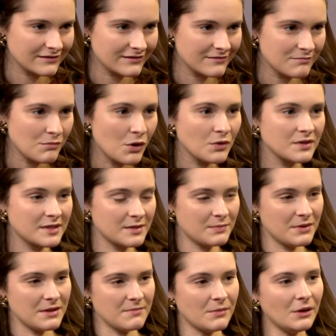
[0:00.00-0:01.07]
most
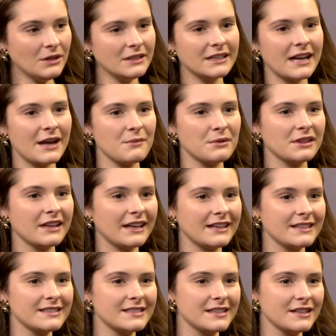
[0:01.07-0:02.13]
people. And I would
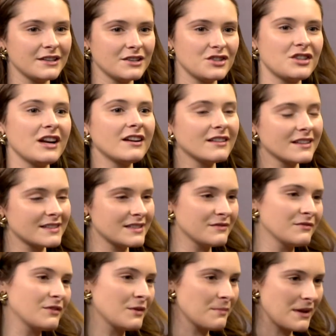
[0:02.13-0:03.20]
like to share this
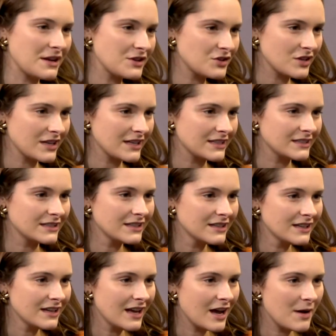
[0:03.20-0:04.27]
information
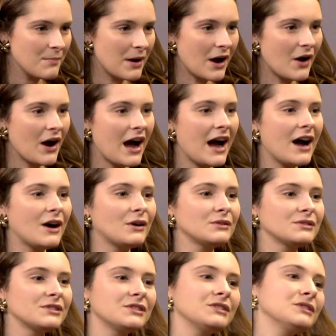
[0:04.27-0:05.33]
about
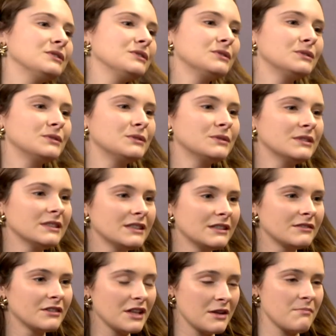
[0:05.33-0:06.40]
how to
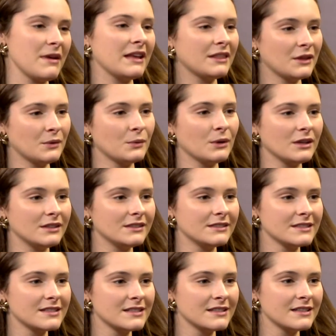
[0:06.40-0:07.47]
really make the
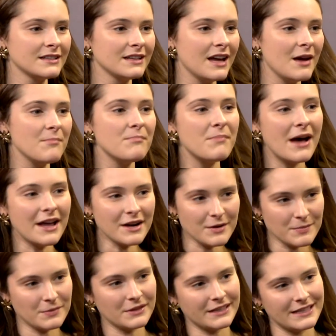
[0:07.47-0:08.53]
world a
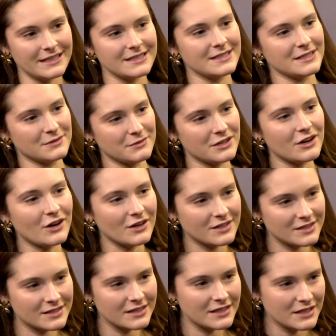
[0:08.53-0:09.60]
better place in
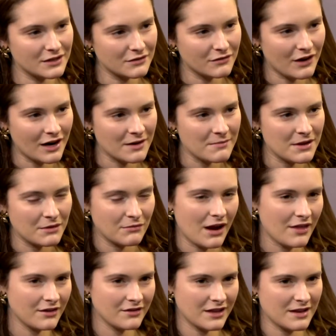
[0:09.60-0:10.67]
regards to the environment
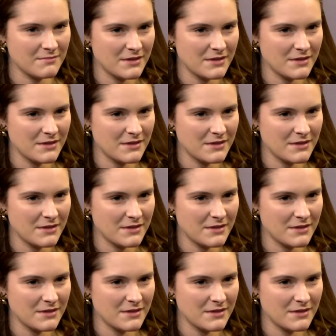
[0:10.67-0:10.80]
rather than